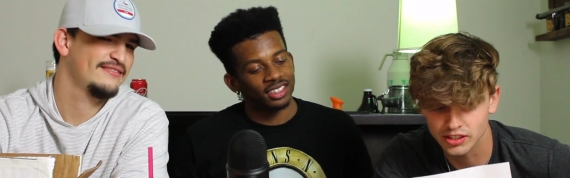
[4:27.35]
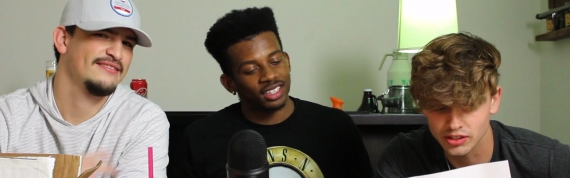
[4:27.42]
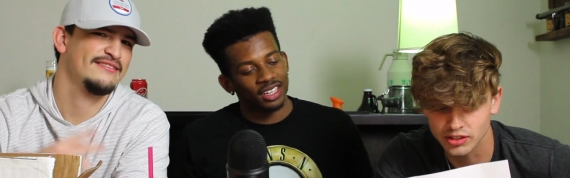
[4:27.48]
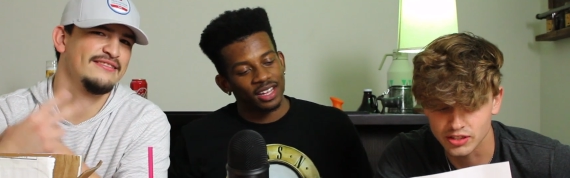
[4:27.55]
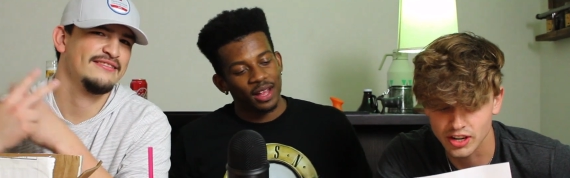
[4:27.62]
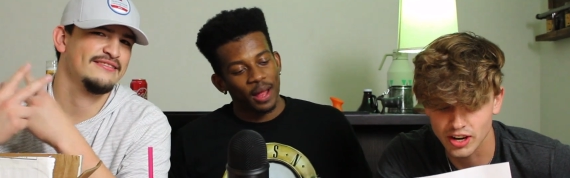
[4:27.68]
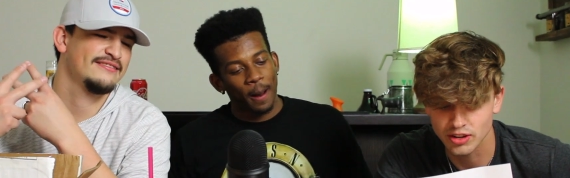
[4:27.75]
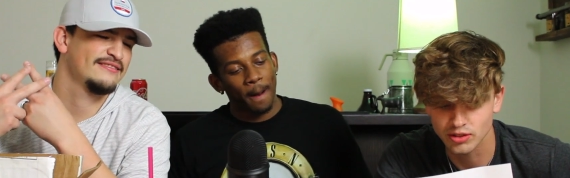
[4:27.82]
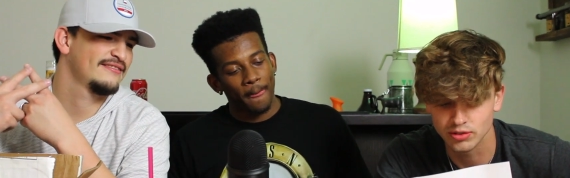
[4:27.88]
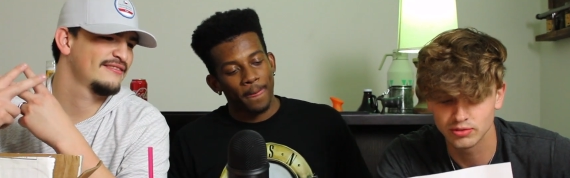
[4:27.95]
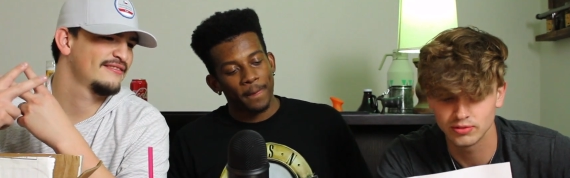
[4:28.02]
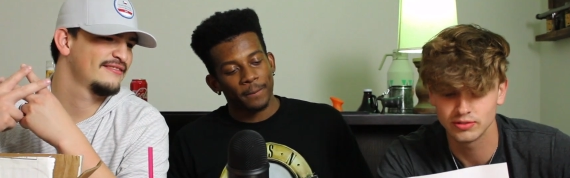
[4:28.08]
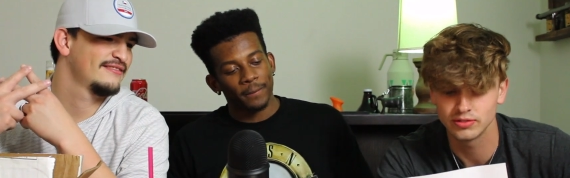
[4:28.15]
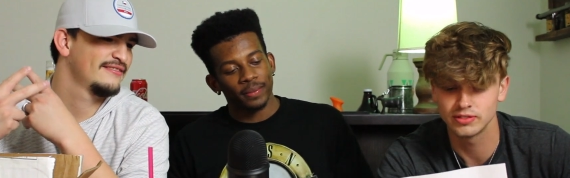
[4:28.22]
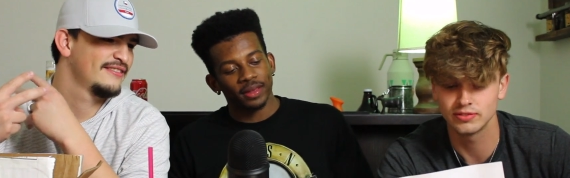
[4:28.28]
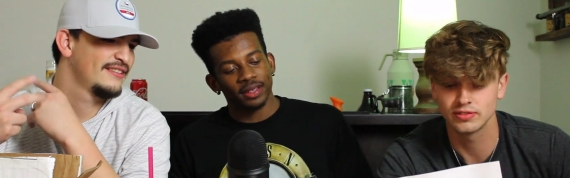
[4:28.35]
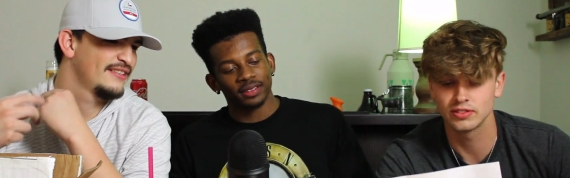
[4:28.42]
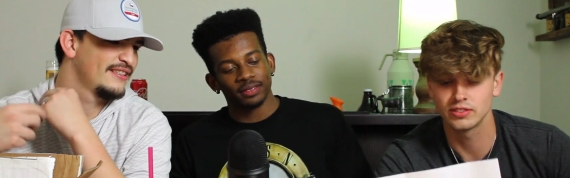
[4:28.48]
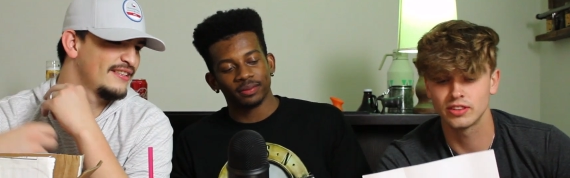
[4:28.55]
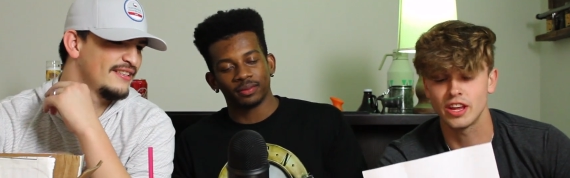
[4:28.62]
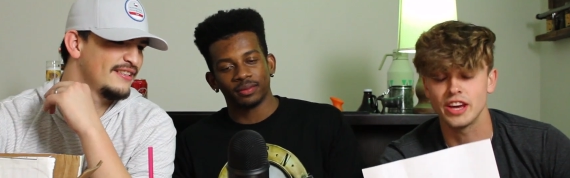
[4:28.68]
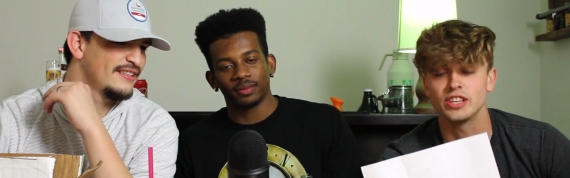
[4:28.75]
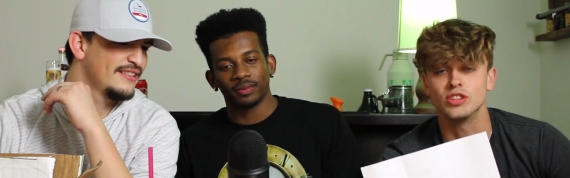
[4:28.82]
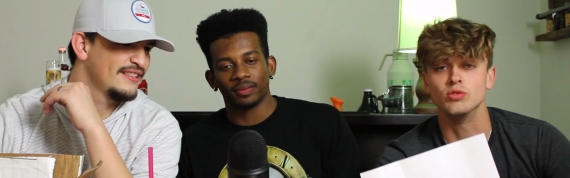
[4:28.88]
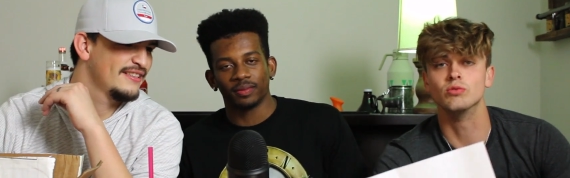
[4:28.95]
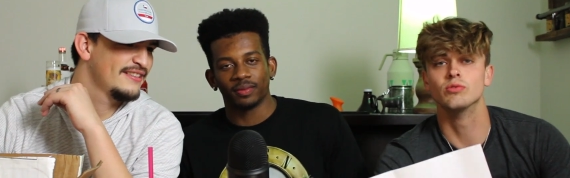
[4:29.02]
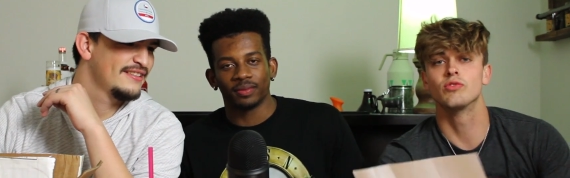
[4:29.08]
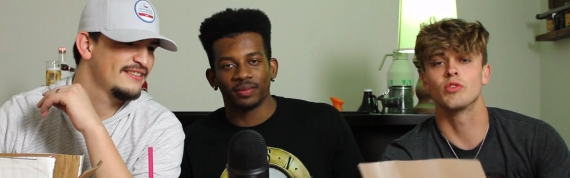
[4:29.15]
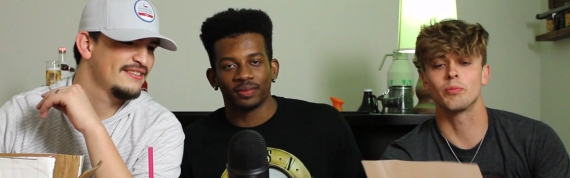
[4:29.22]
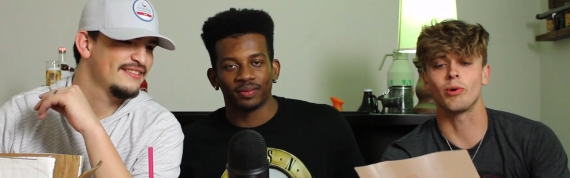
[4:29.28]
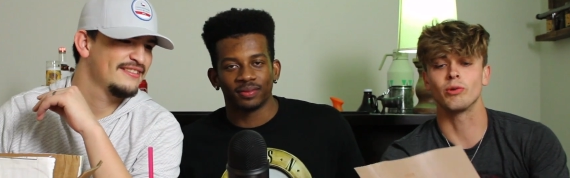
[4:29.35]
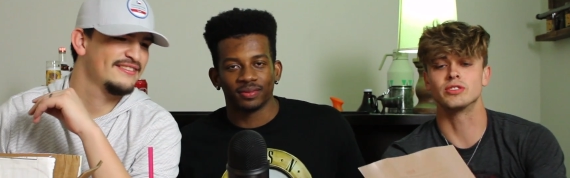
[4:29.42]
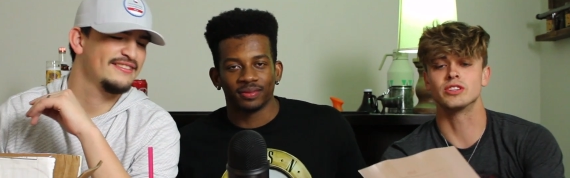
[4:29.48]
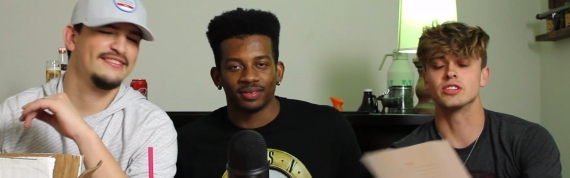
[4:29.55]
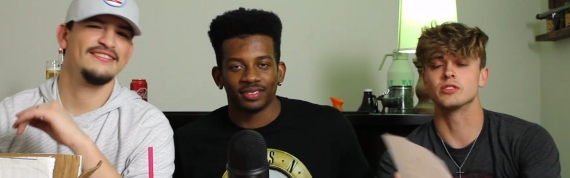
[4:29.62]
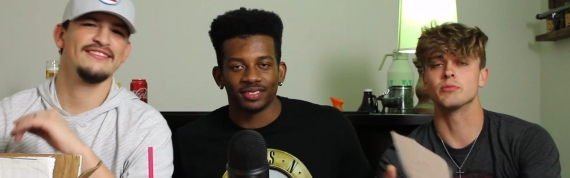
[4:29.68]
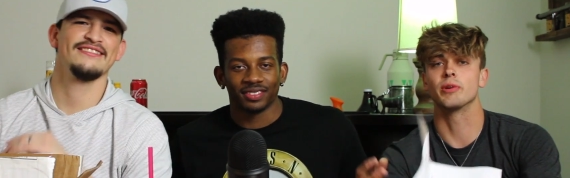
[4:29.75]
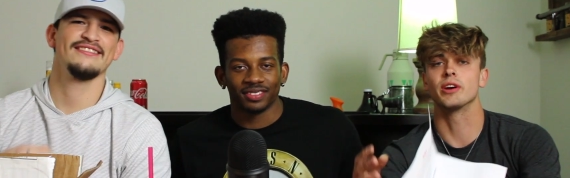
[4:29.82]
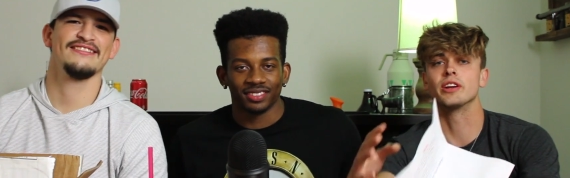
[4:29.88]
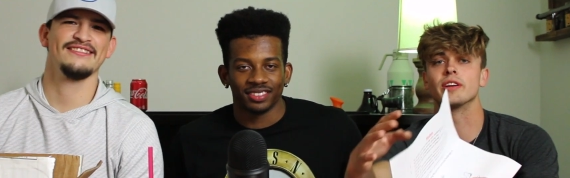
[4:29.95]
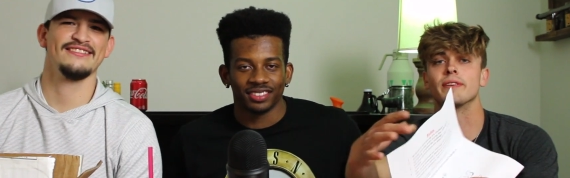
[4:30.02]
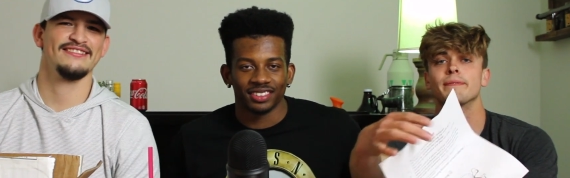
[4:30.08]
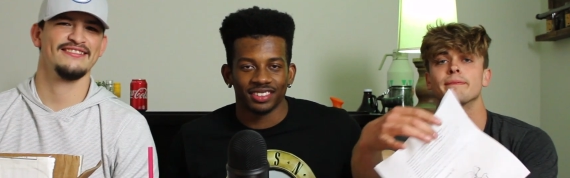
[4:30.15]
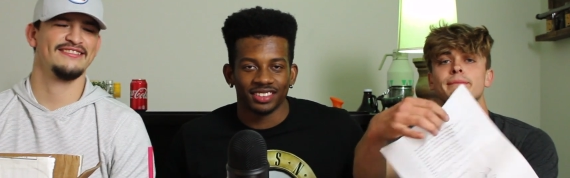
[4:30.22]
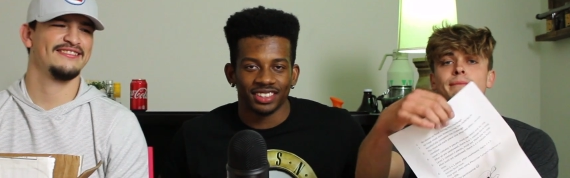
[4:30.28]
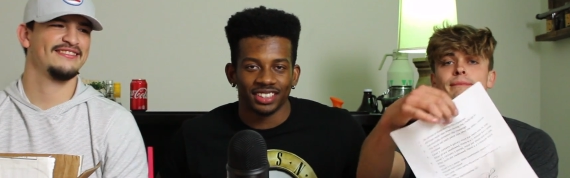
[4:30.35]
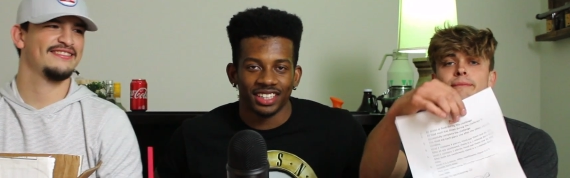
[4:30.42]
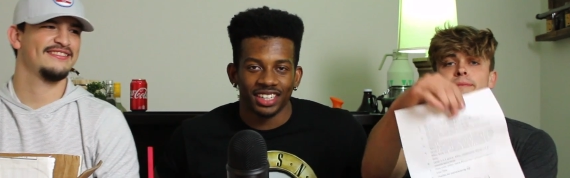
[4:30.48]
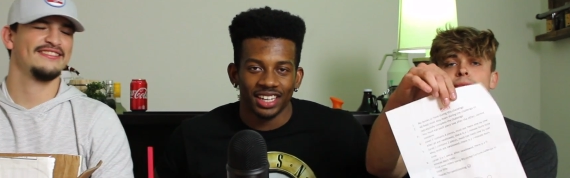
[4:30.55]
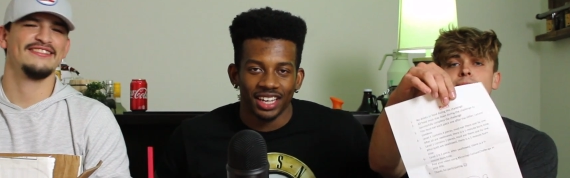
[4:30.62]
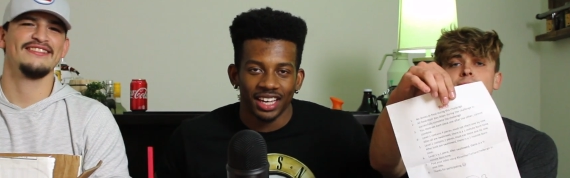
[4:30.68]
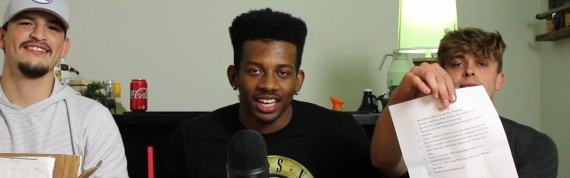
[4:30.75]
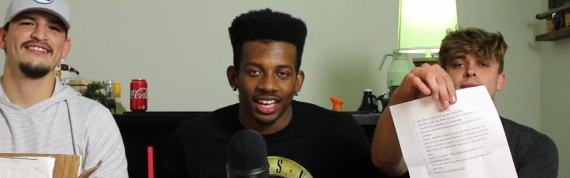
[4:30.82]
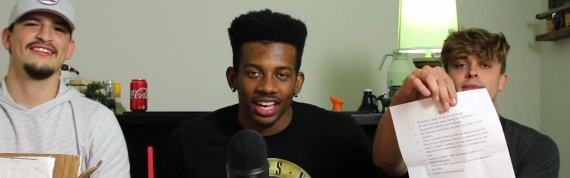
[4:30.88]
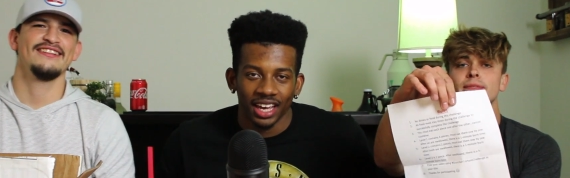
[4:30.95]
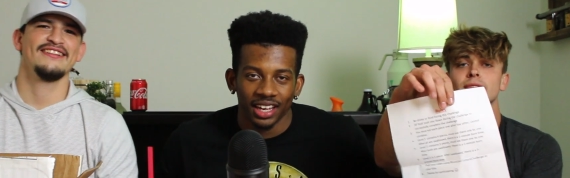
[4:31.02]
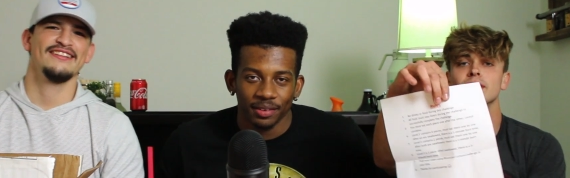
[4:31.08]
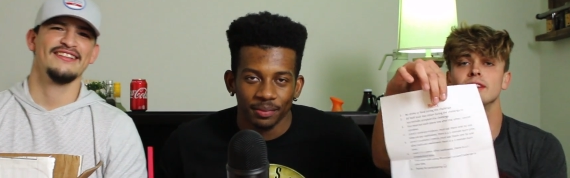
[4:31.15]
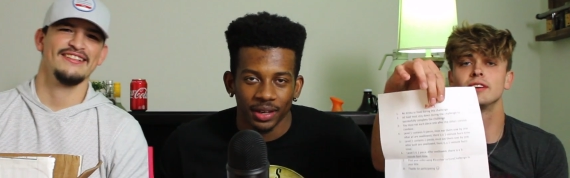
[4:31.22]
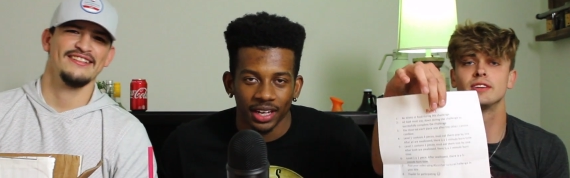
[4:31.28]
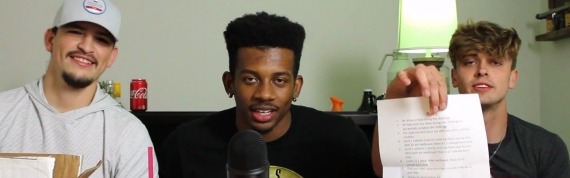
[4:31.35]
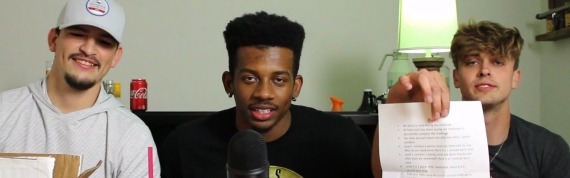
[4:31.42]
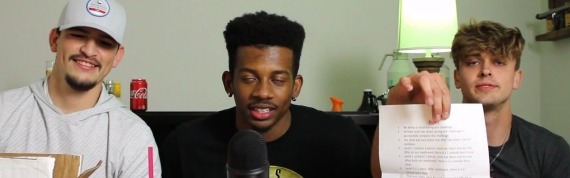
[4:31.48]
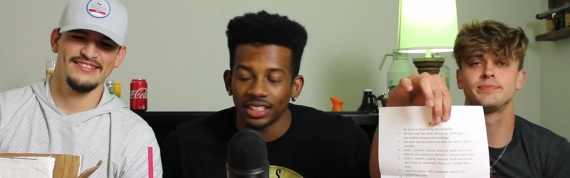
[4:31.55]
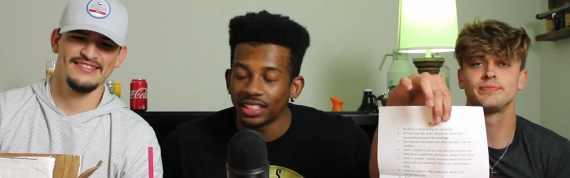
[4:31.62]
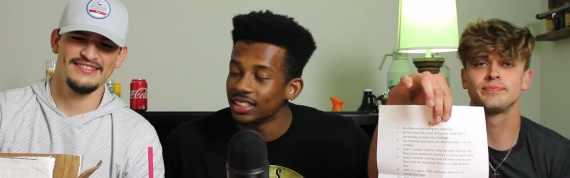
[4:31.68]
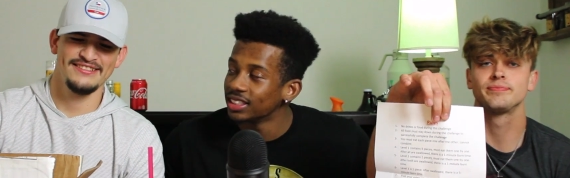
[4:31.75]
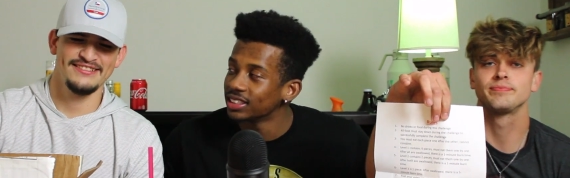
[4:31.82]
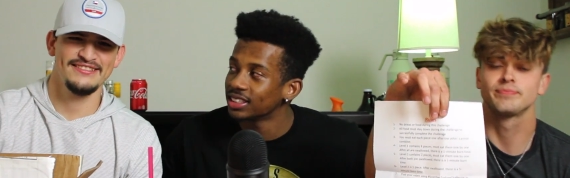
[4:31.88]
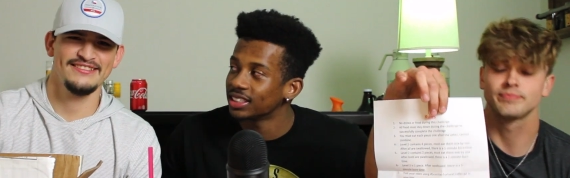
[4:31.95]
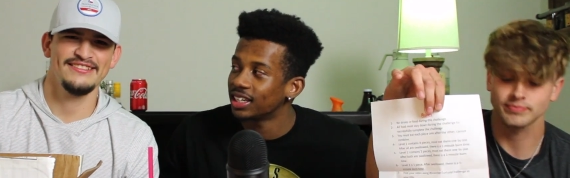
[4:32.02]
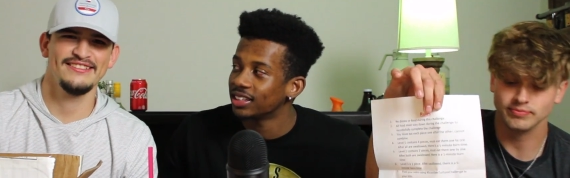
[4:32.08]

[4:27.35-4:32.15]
Speaker 1: and your title. Thank you for participating.
Speaker 2: Hey man, this